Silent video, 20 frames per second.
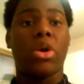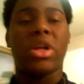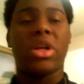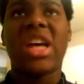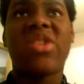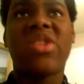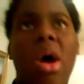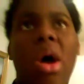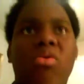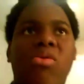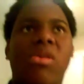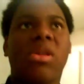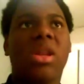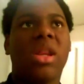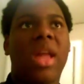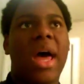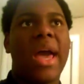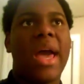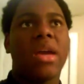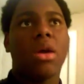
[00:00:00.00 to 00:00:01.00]
That's why I really
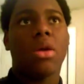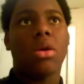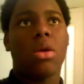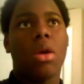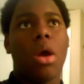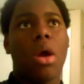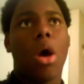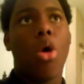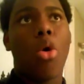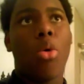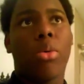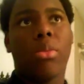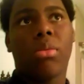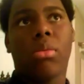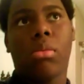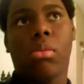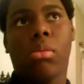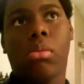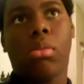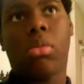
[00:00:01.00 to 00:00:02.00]
like oh,
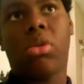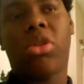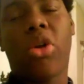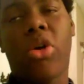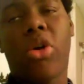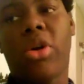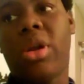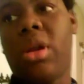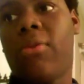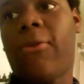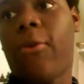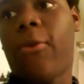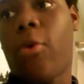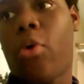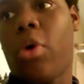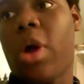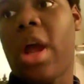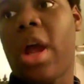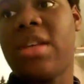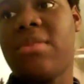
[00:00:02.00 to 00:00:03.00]

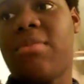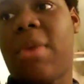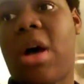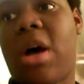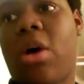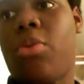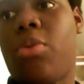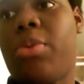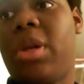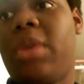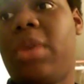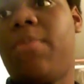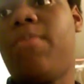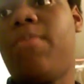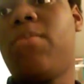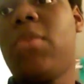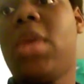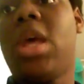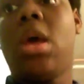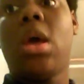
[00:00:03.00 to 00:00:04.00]
34 as my opening.
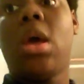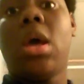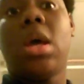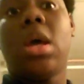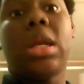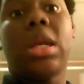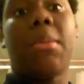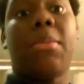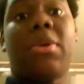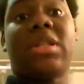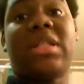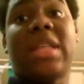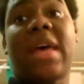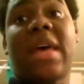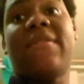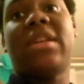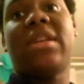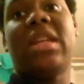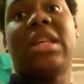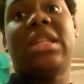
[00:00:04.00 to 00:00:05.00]
Number
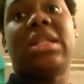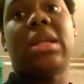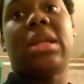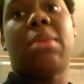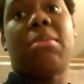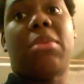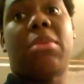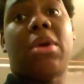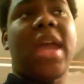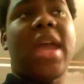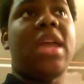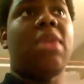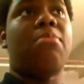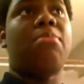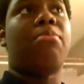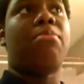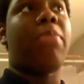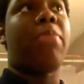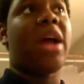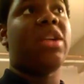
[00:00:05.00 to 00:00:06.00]
seven is number eight,
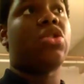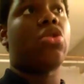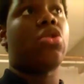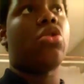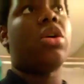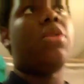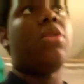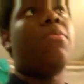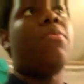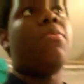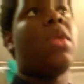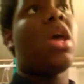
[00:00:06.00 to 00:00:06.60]
Bacchikoi.